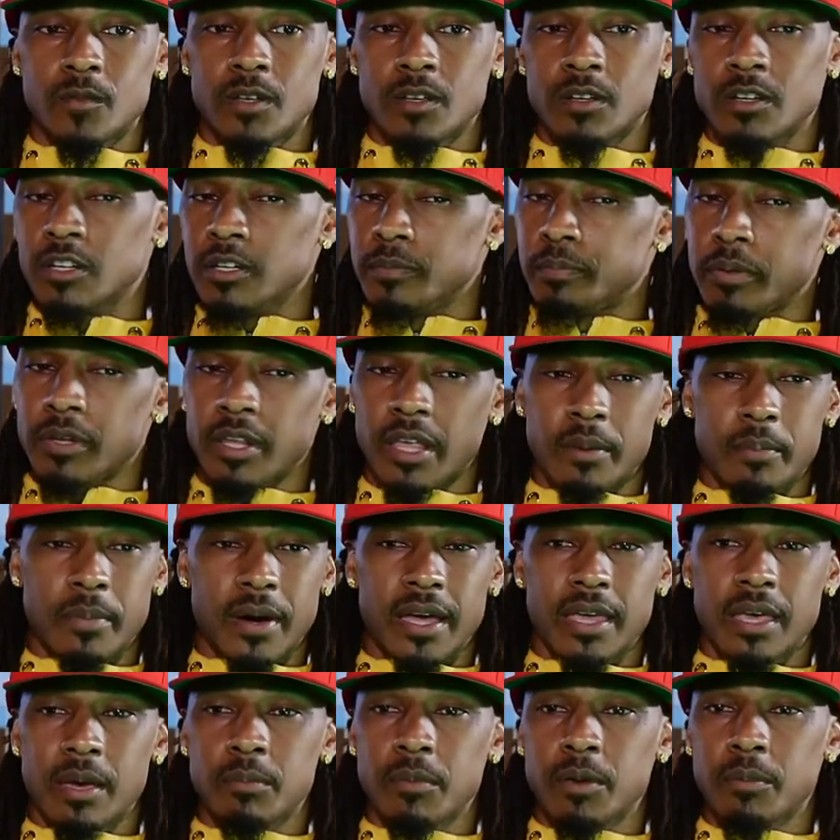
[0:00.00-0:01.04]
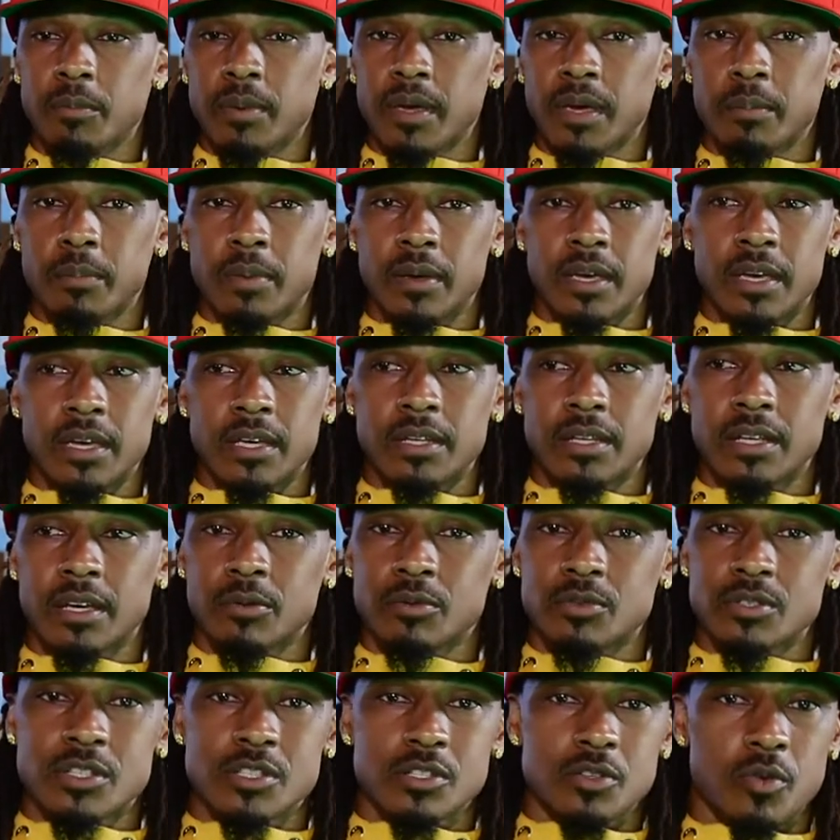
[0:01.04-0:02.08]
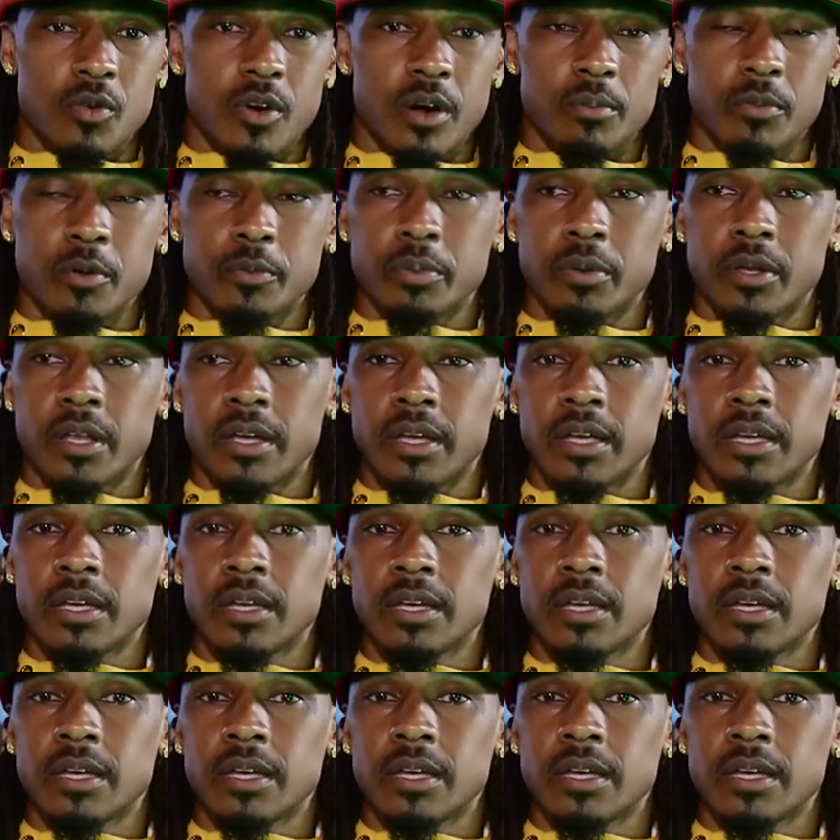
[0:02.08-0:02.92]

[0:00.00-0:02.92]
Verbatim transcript: good play by him and Big Ben. It was a scramble play,